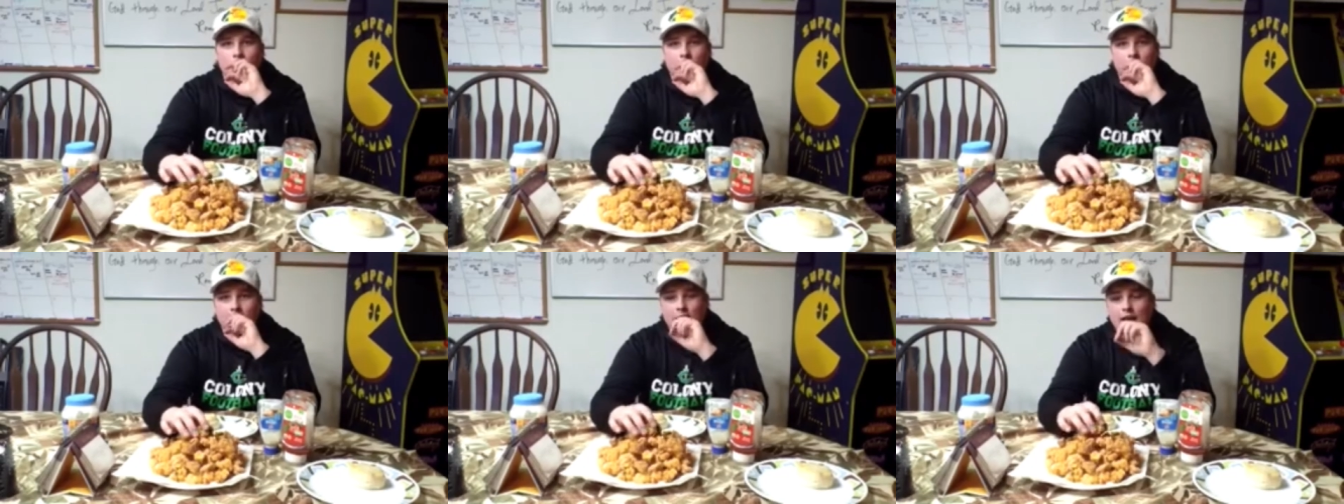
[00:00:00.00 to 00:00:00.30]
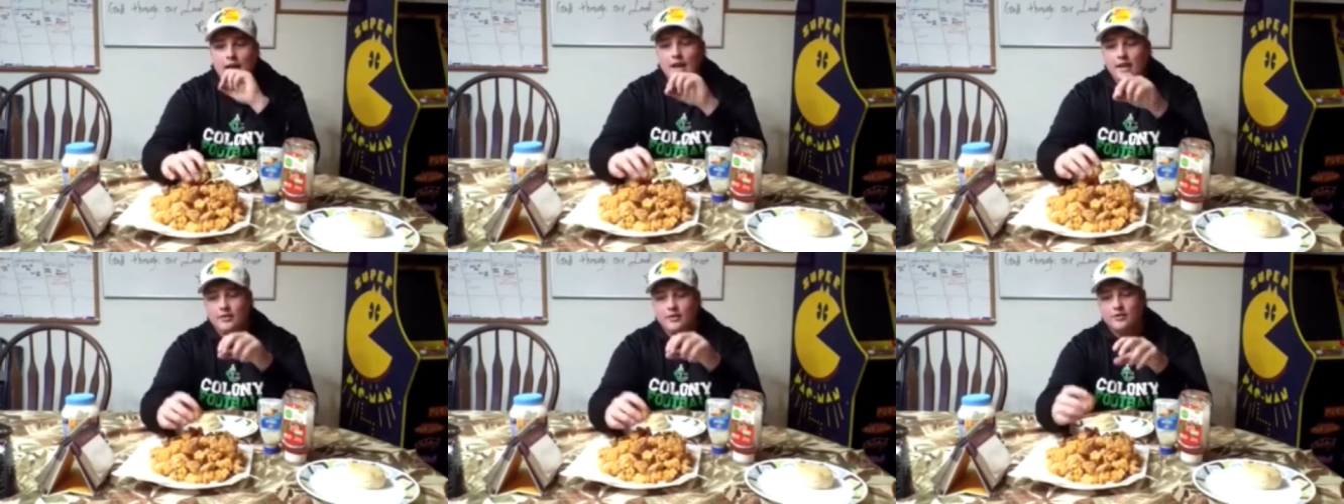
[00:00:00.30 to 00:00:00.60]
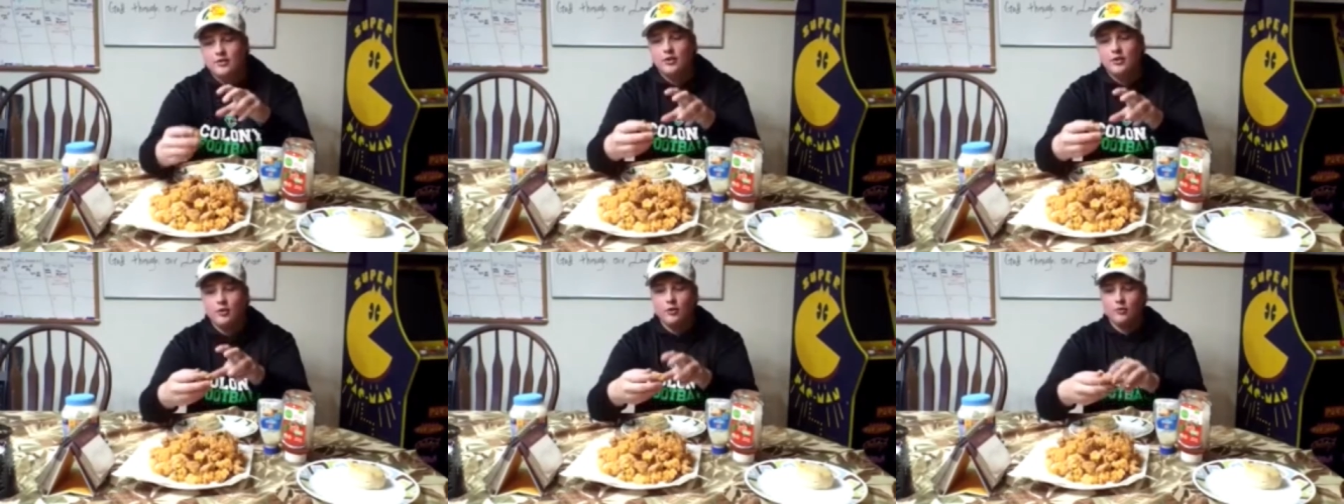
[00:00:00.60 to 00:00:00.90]
Okay,
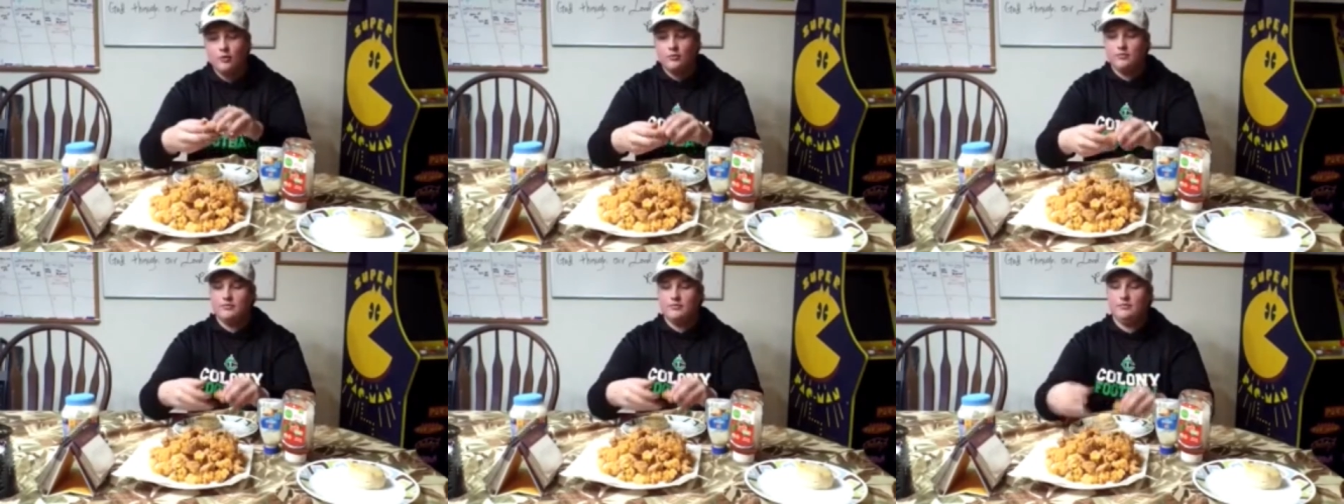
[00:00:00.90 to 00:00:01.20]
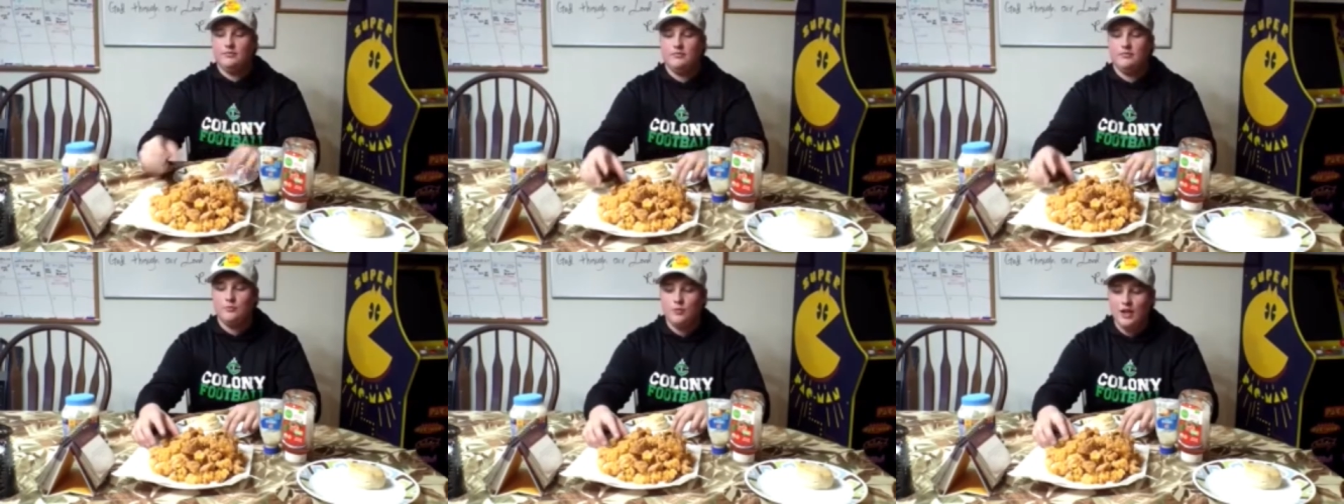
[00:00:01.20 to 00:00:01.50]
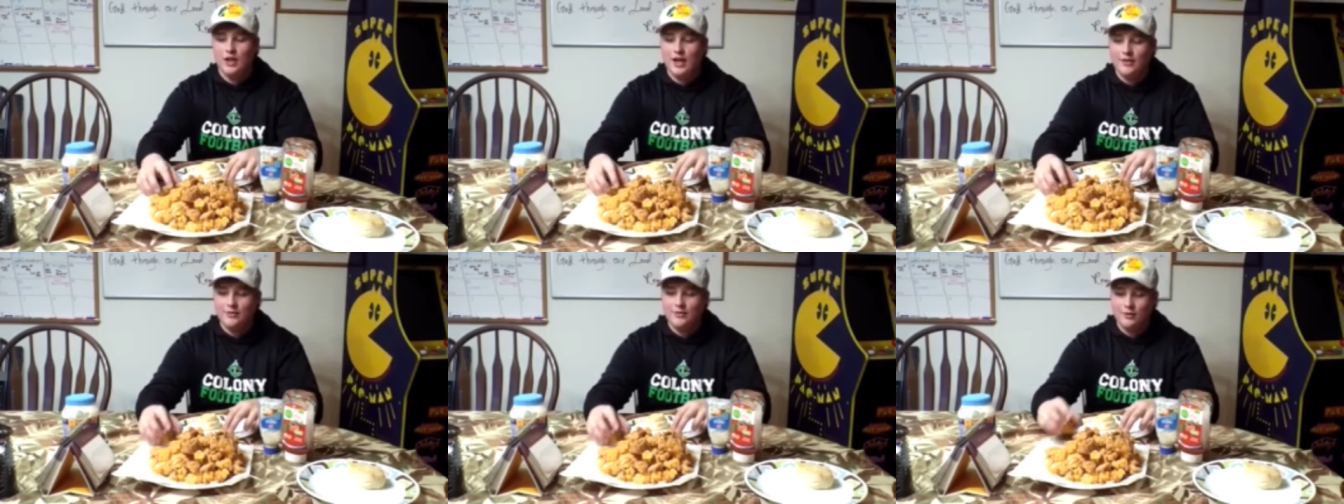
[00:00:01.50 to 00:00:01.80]
so
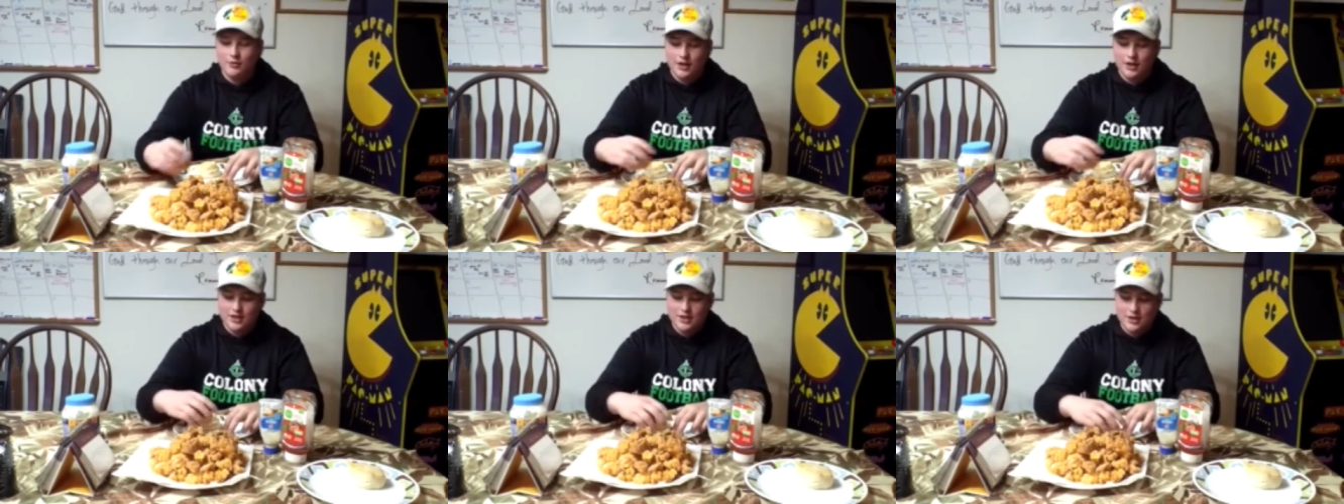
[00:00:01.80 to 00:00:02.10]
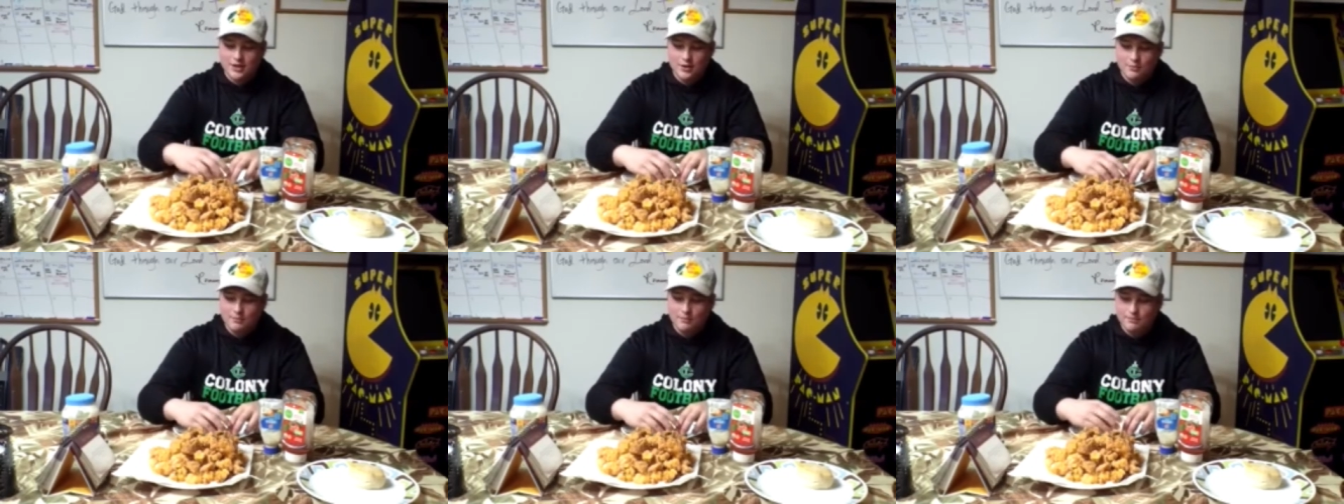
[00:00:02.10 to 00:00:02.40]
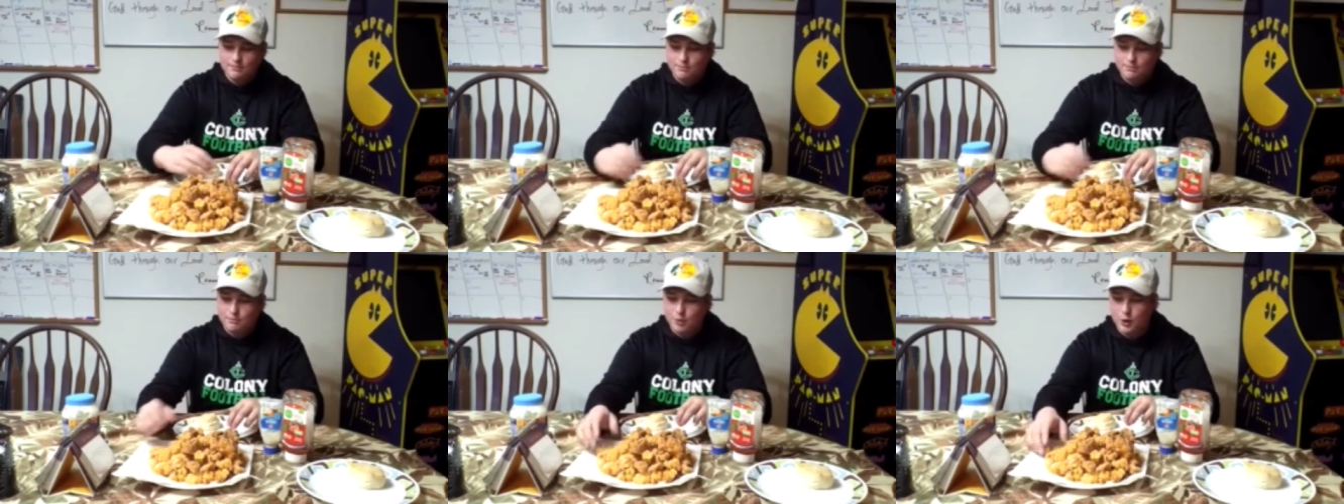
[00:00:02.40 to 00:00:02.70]
we have the rest of the
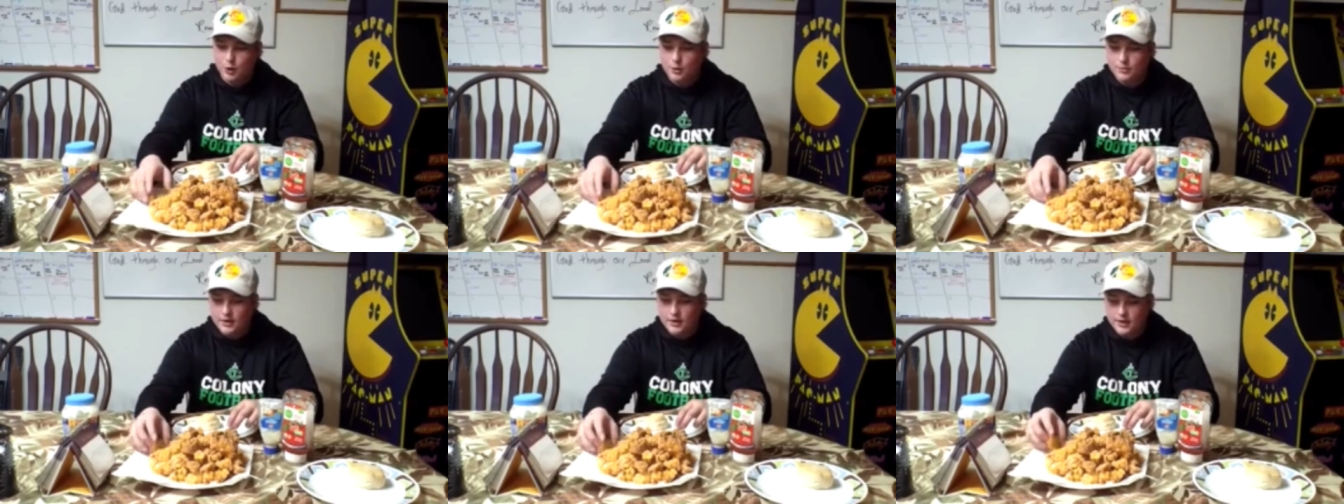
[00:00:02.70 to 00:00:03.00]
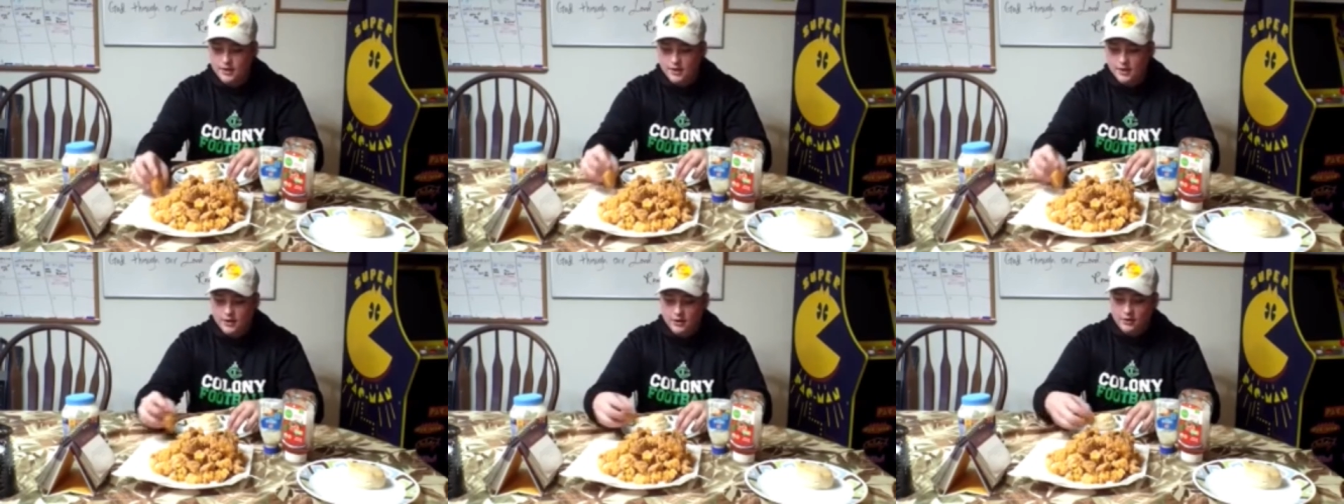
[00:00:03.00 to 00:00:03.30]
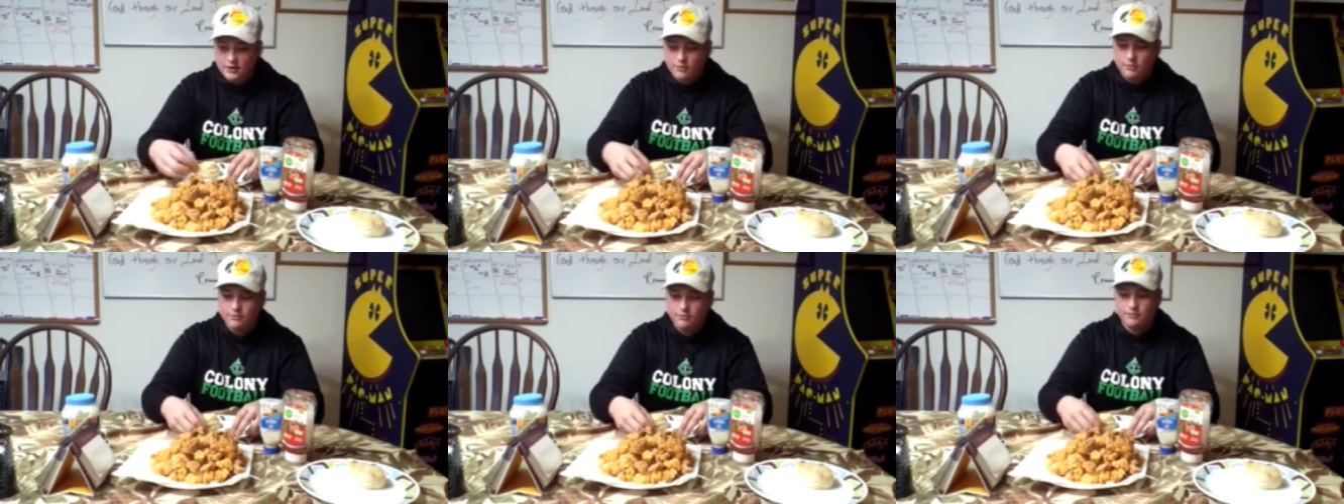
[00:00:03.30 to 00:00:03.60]
bourbon
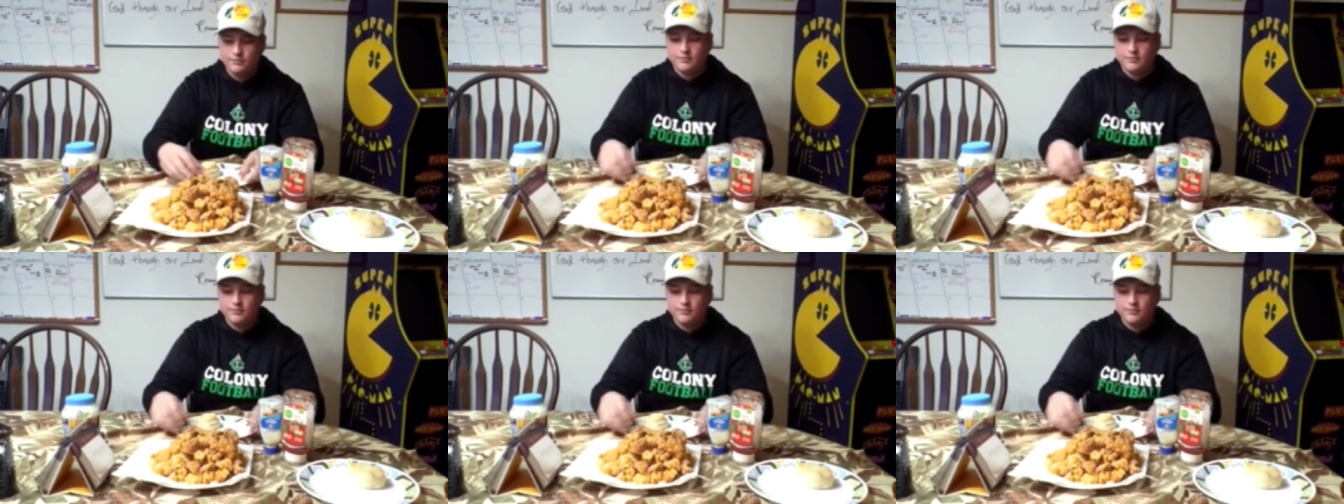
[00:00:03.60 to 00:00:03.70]
here.